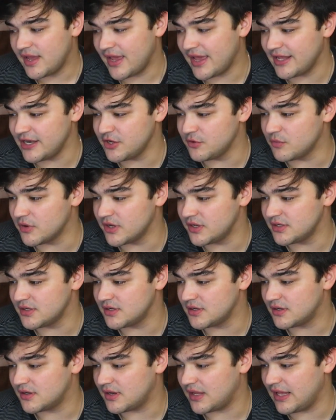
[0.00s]

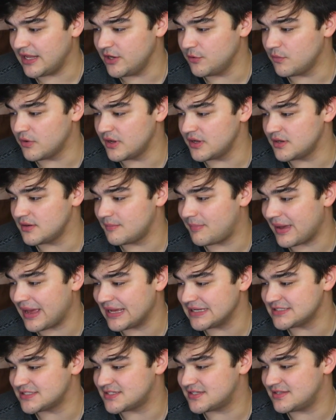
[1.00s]
Anyone
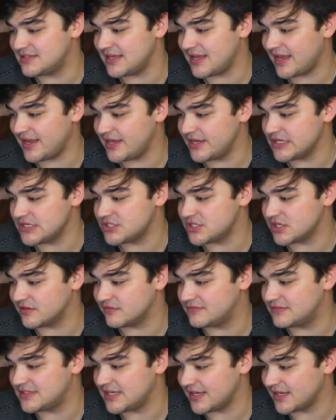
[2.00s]
past the age
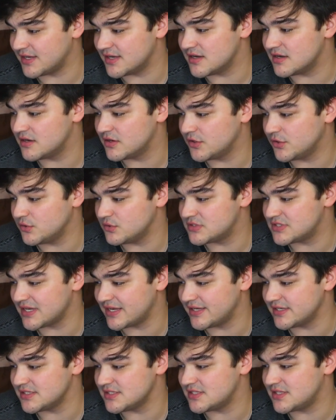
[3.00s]
of 10 who
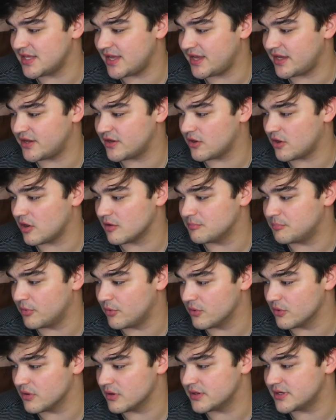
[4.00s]
says they are
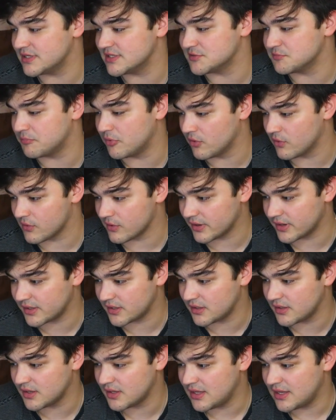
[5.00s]
bored is
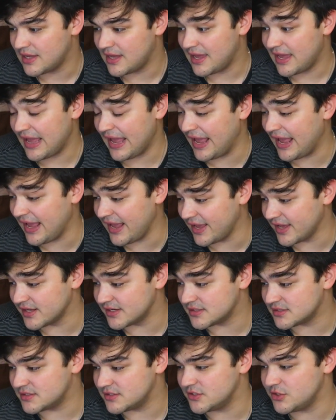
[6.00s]
boring.
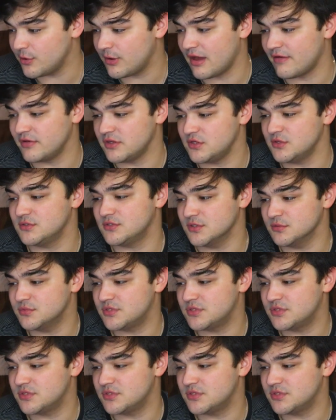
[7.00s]
And you have a YouTube